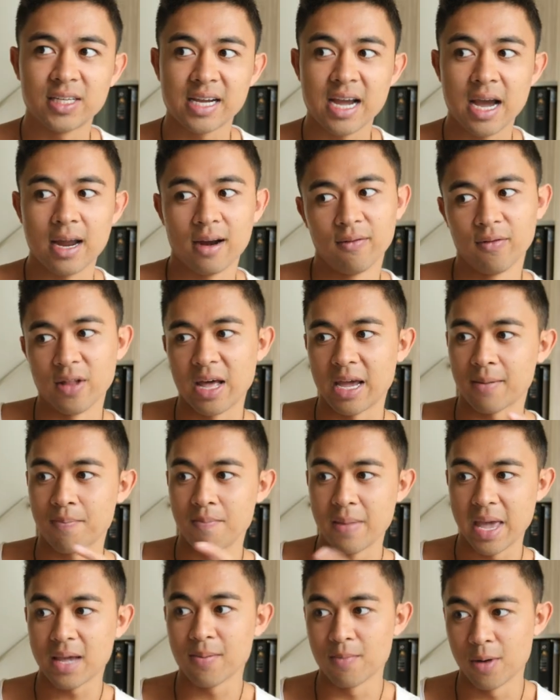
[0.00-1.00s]
to kind of like
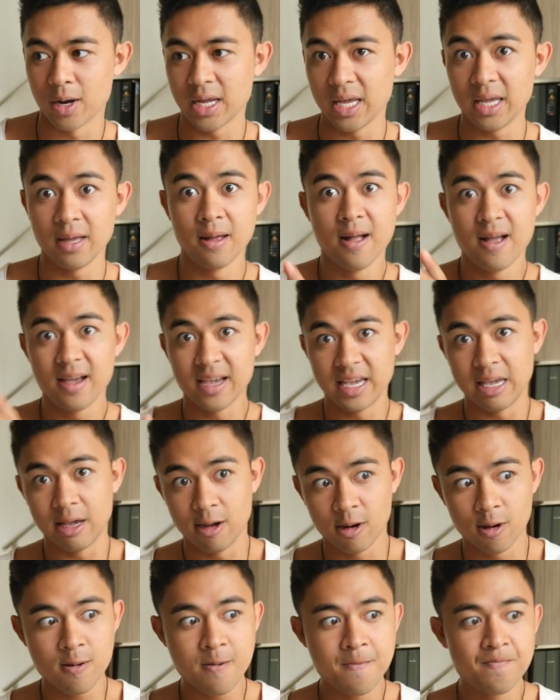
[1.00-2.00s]
make money
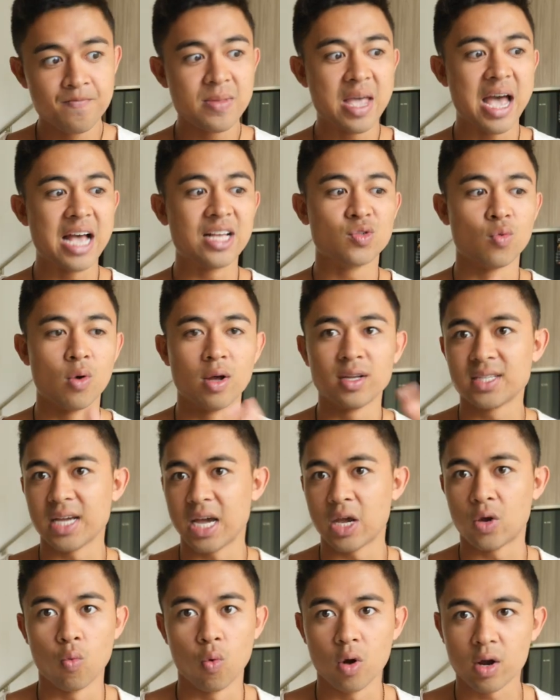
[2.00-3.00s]
here as well as
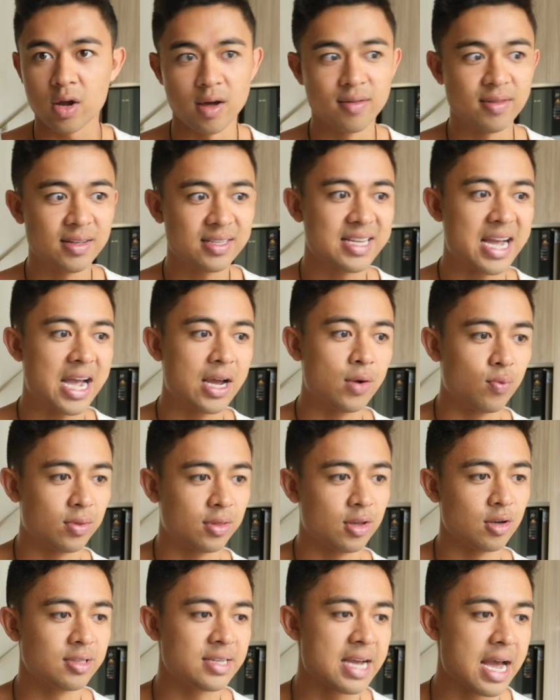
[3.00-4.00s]
like work on the side
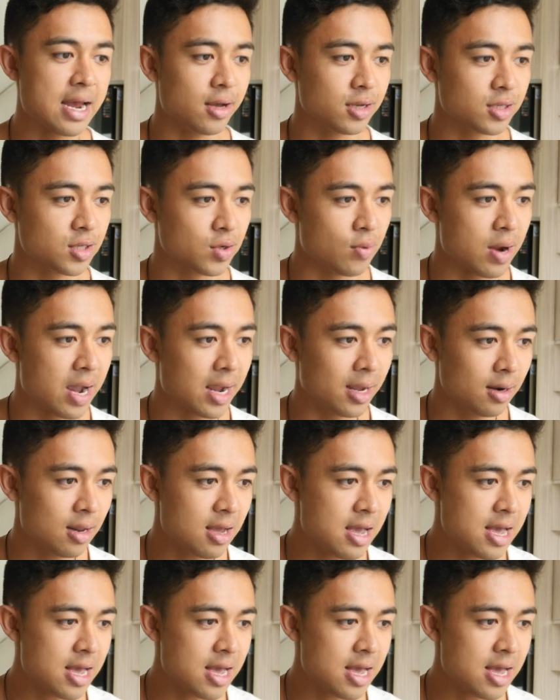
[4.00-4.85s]
with their side hustle, right?